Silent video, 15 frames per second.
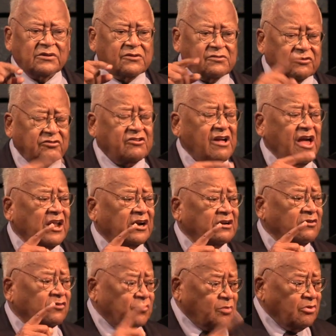
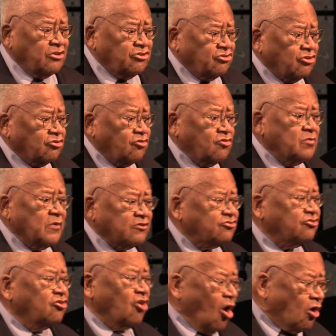Christianity is preaching too
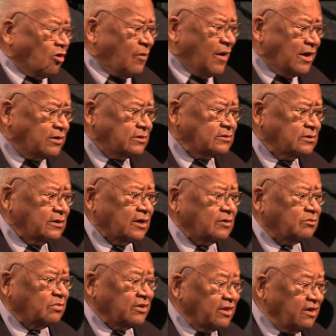much dogma
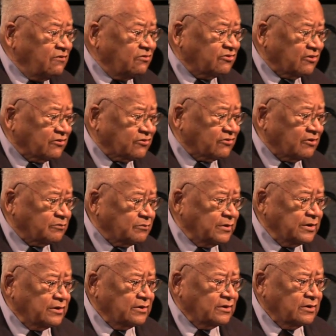and belief
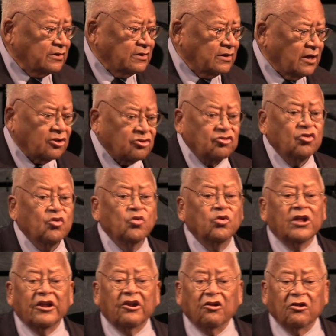system and too
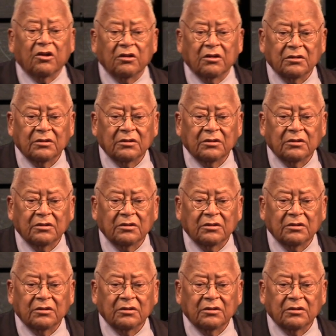little